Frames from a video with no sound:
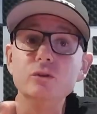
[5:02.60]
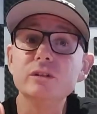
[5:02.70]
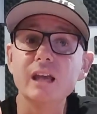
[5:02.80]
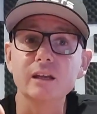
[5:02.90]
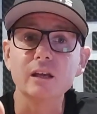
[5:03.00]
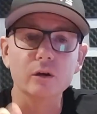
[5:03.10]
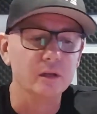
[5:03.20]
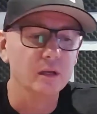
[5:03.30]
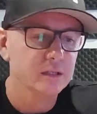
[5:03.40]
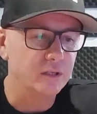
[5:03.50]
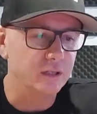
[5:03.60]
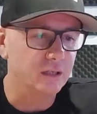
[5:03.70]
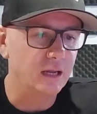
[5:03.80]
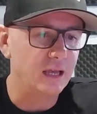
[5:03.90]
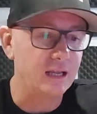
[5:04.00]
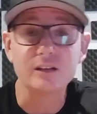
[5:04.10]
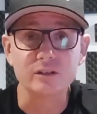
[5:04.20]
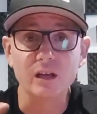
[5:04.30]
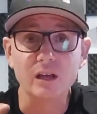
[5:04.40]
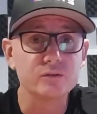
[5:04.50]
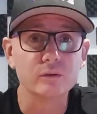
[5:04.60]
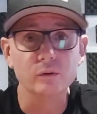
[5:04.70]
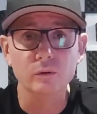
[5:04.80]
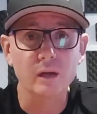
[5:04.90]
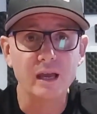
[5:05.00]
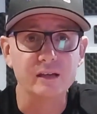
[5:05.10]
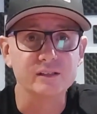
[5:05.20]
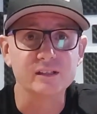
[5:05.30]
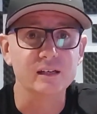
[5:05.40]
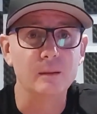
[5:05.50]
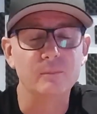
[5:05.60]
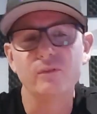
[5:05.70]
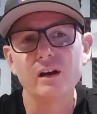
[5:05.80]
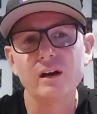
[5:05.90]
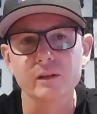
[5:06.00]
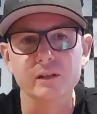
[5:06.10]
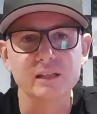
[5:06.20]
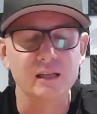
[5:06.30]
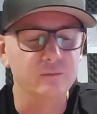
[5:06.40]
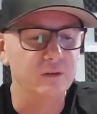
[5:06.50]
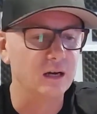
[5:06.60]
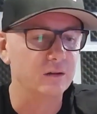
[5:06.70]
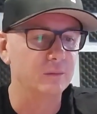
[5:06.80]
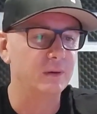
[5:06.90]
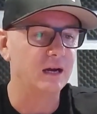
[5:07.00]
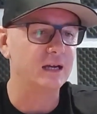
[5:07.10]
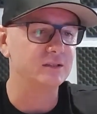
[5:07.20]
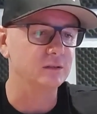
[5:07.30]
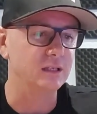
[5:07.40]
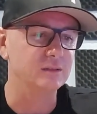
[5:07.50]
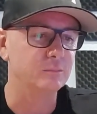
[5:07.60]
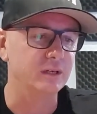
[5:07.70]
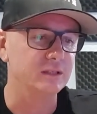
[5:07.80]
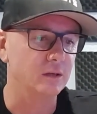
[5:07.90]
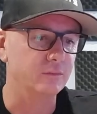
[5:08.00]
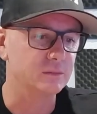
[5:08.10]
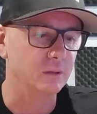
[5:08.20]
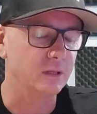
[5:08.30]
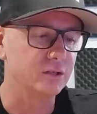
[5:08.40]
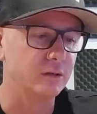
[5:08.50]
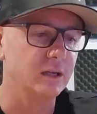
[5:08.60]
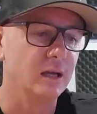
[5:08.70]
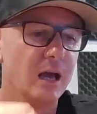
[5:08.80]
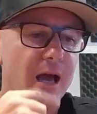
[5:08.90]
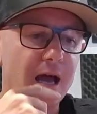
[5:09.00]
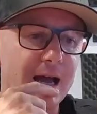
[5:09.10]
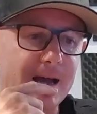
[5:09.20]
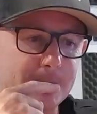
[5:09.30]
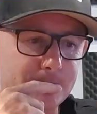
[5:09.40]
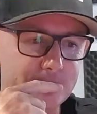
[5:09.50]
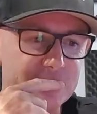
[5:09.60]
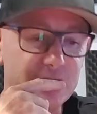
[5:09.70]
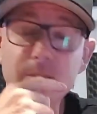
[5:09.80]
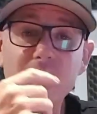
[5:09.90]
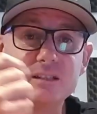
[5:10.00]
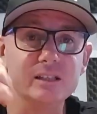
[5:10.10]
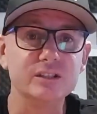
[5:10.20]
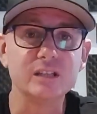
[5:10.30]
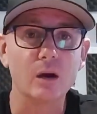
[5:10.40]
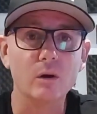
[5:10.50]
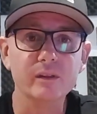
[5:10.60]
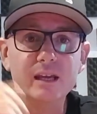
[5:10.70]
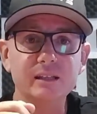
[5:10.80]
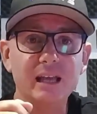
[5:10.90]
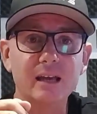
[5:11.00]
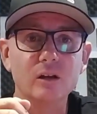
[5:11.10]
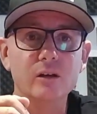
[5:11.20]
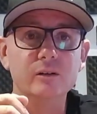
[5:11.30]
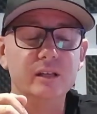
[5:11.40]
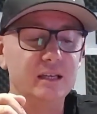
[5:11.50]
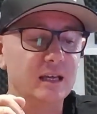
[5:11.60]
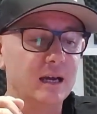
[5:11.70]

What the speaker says: scan code, so you can. It actually goes through how to set it up for anyone that's had VR in the past. It's pretty self-explanatory. So you basically just go on there, download the